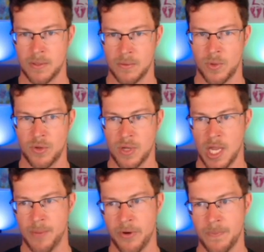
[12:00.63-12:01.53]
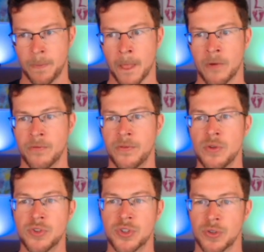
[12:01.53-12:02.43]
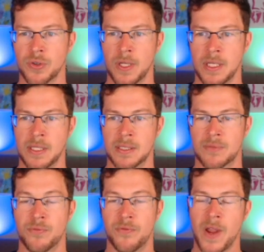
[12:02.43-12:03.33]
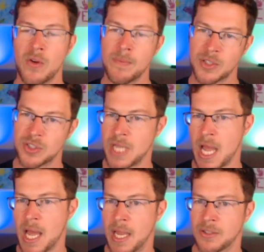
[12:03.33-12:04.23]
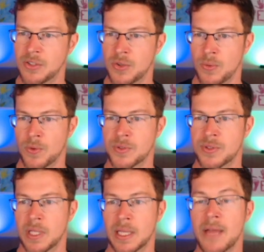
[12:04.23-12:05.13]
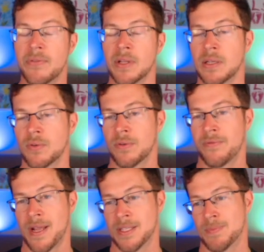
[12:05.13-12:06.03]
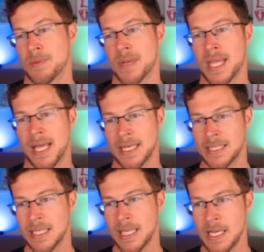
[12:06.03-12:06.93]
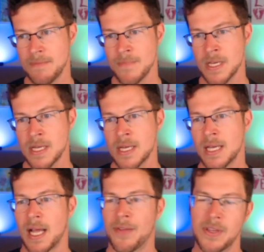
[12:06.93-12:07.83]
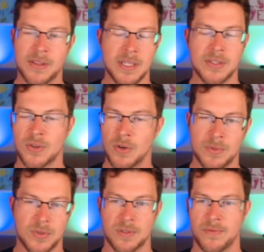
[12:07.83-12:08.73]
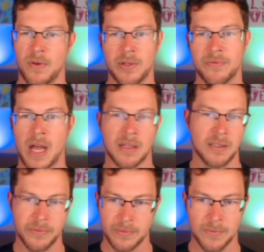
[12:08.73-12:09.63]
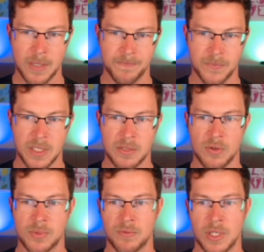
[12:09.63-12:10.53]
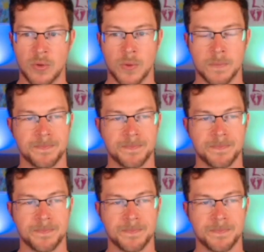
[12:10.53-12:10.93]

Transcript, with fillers: and where you came from. Future is very much tied towards the leveling or advancement mechanics in the game. I think these terms are just very evocative, right? These terms are really cool.